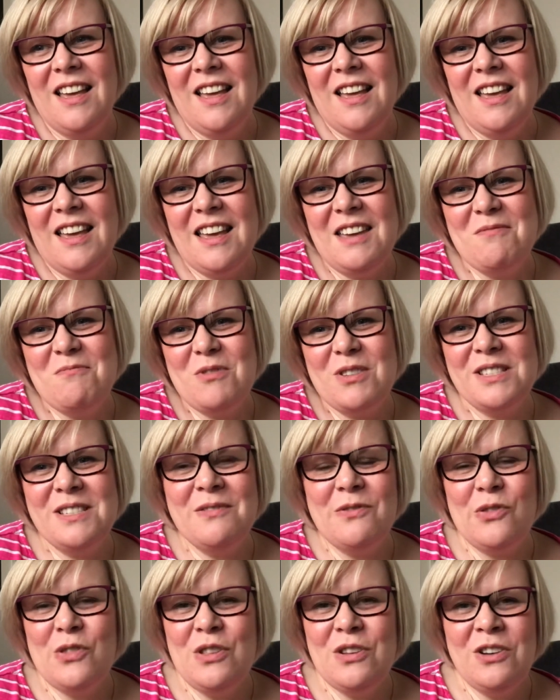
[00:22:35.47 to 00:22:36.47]
It
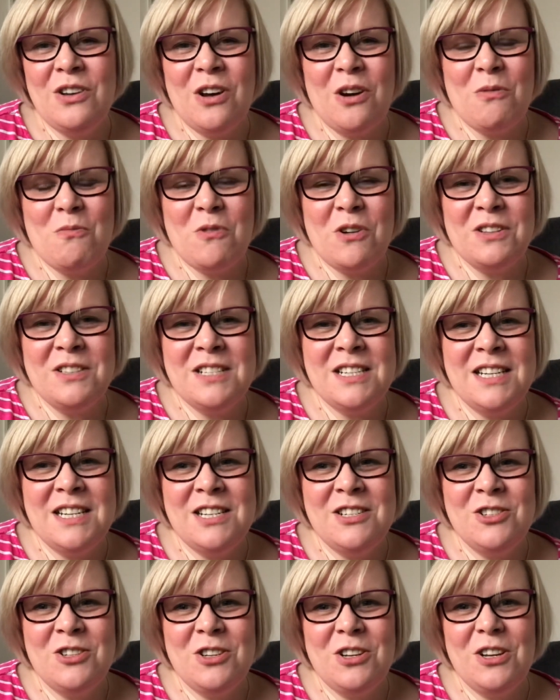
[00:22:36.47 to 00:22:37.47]
wasn't for the not
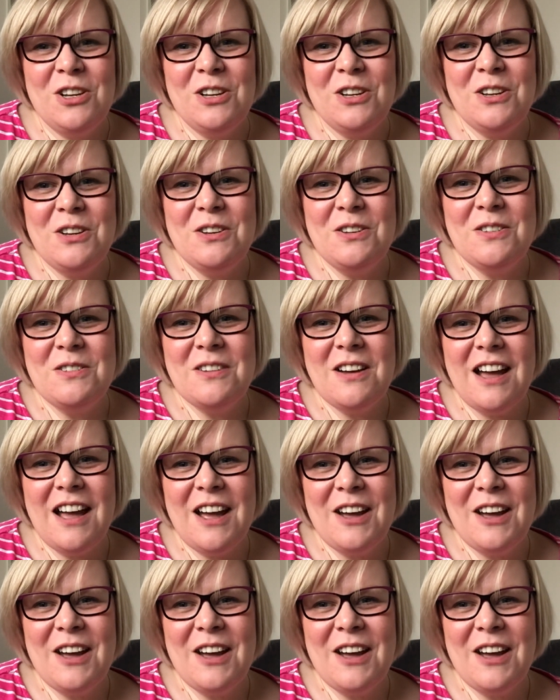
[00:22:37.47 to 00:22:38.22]
wanting to,